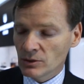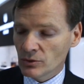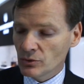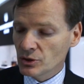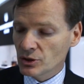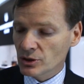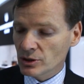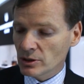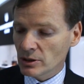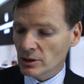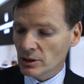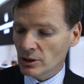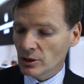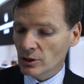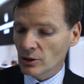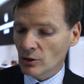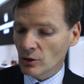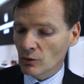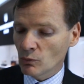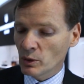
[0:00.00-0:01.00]
who's
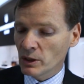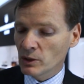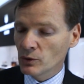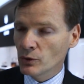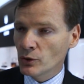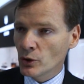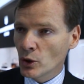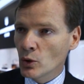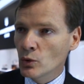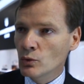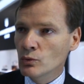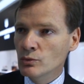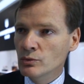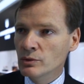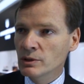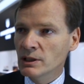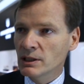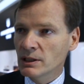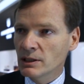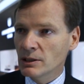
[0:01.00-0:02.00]
a
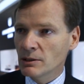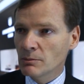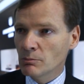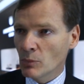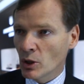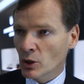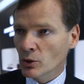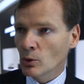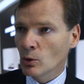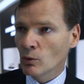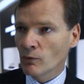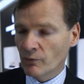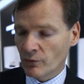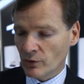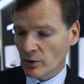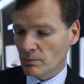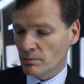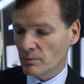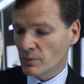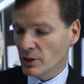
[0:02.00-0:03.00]
well-known model
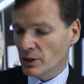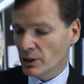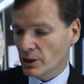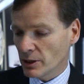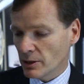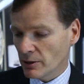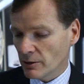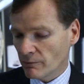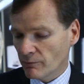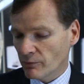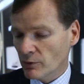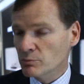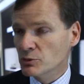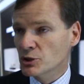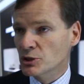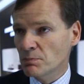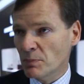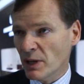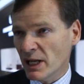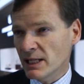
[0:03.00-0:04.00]
from
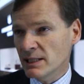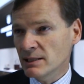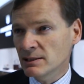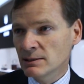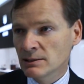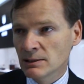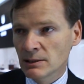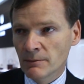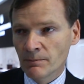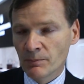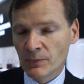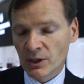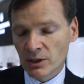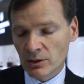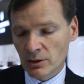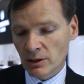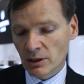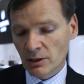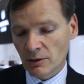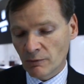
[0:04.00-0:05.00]
Spain,
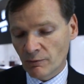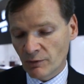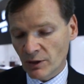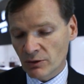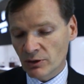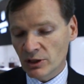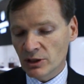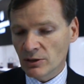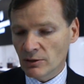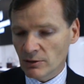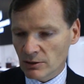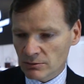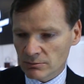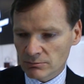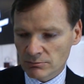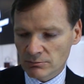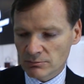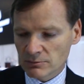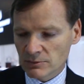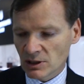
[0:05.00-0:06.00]
a very
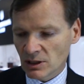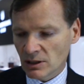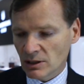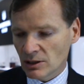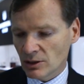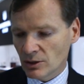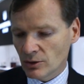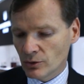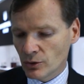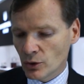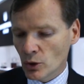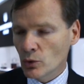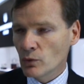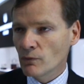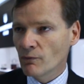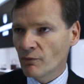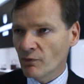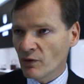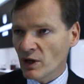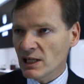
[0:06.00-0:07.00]

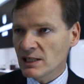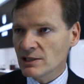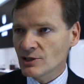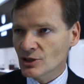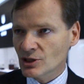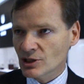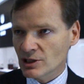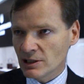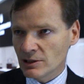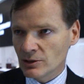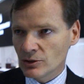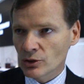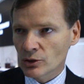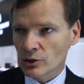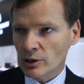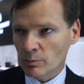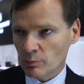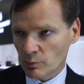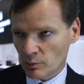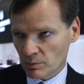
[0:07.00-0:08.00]
known face in
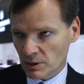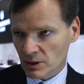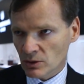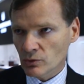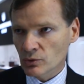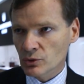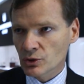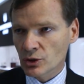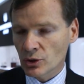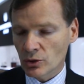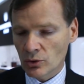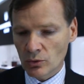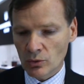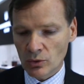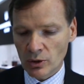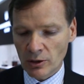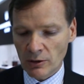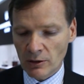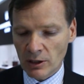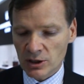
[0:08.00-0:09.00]
Europe, but
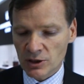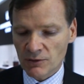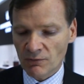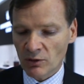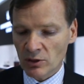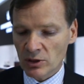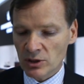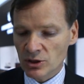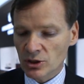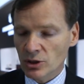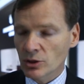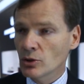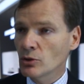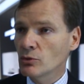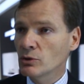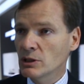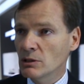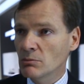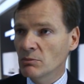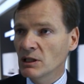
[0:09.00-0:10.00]
also, as far as I
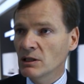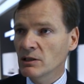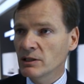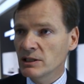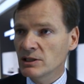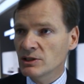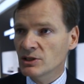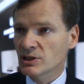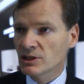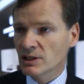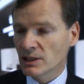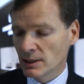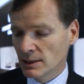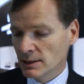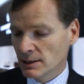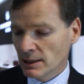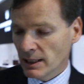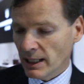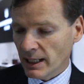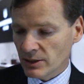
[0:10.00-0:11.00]
know, in the Middle East.
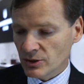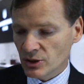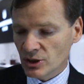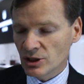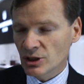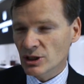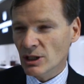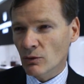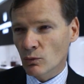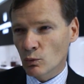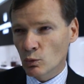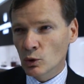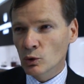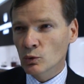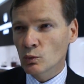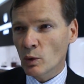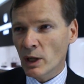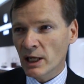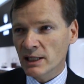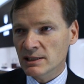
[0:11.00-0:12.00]
And she's our
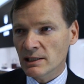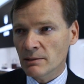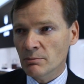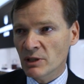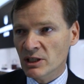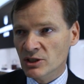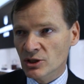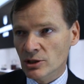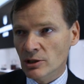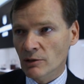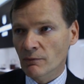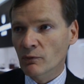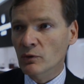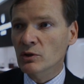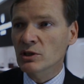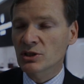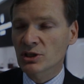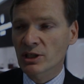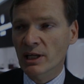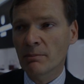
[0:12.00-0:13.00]
worldwide ambassador
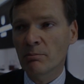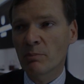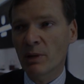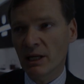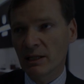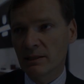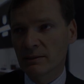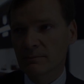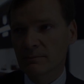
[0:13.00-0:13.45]
for this campaign.